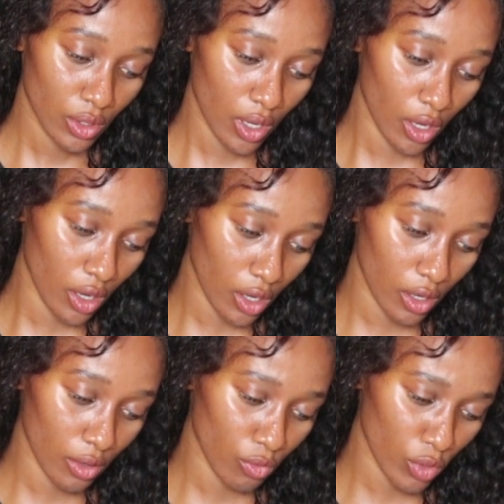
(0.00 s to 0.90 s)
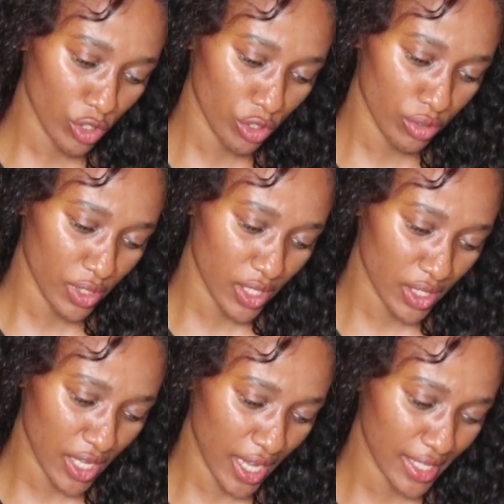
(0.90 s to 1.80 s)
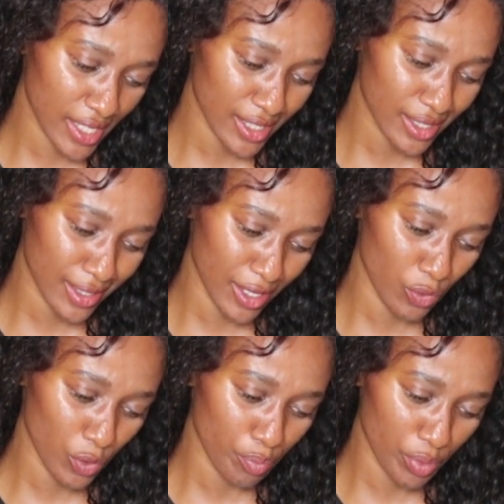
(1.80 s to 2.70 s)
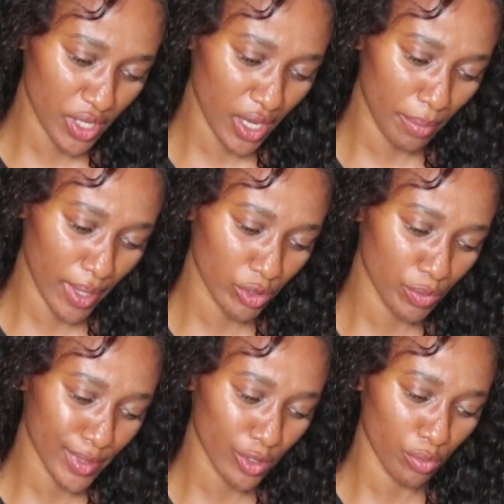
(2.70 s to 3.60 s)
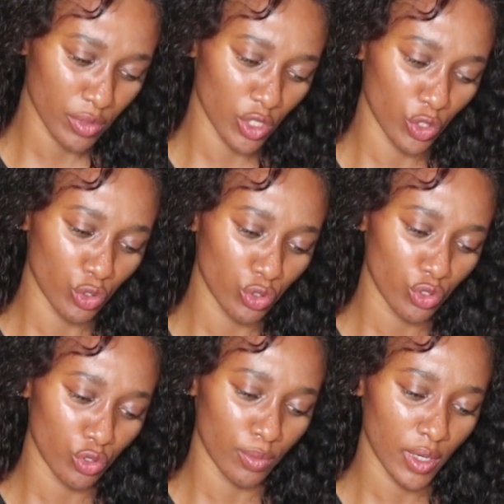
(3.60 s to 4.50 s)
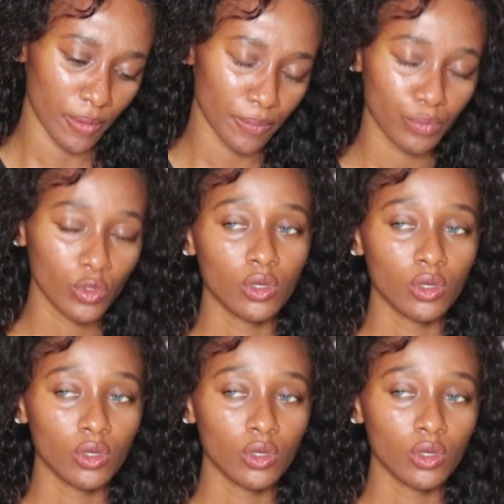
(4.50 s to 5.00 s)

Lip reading: What do you think the hardest thing would be about becoming a YouTuber?